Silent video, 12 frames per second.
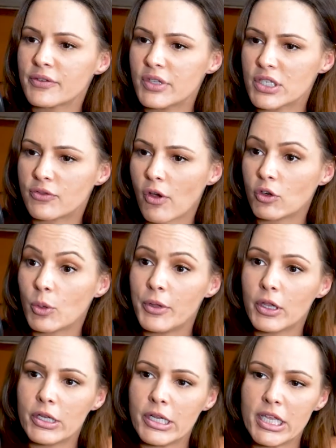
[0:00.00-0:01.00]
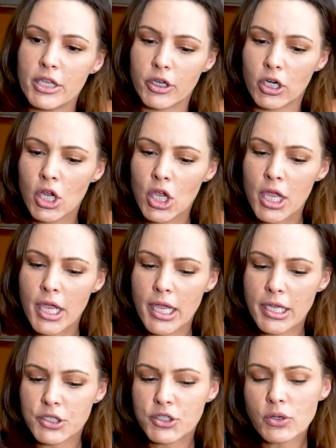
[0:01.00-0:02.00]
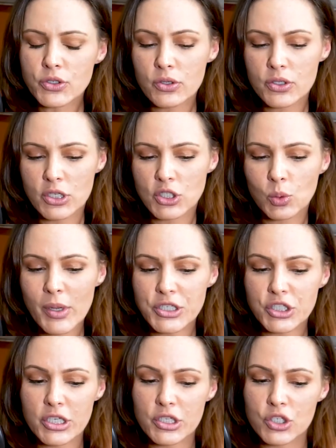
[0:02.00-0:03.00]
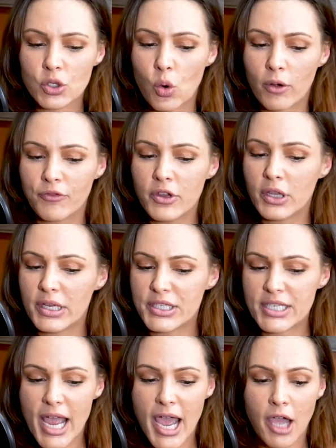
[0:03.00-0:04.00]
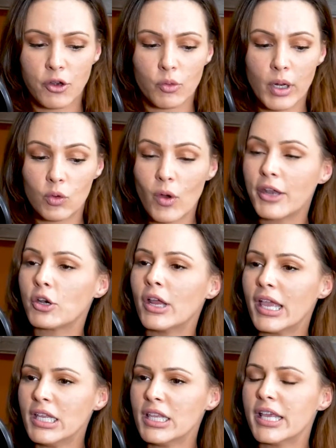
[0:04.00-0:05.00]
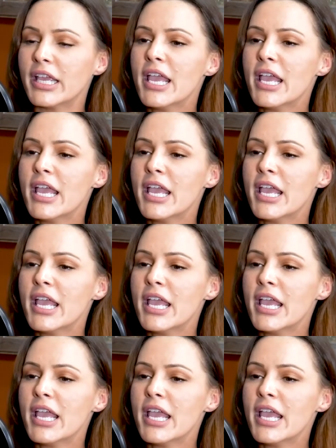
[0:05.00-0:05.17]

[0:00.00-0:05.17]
this vulnerability, either in social situations or feeling sad or regret or anything.